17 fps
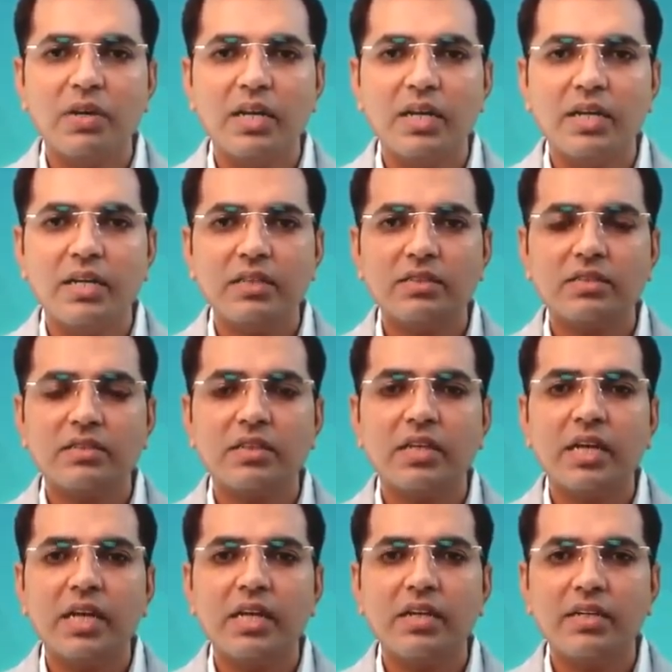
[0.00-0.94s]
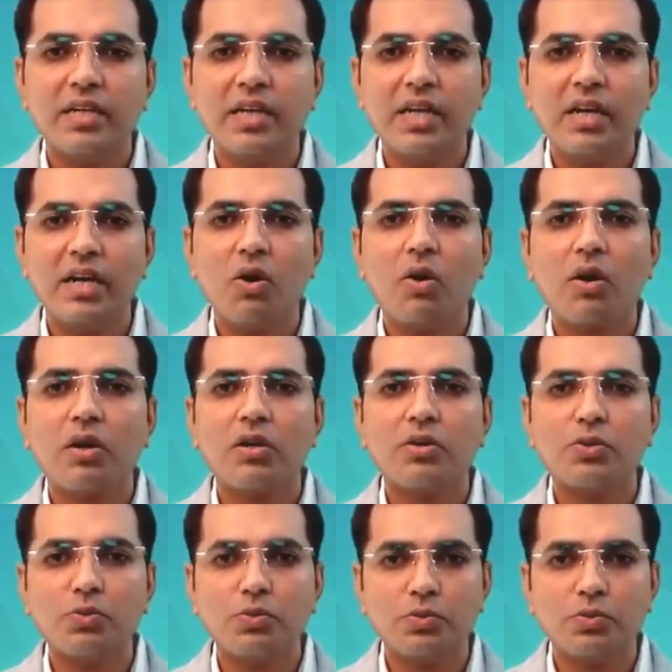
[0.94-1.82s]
as in a day or two.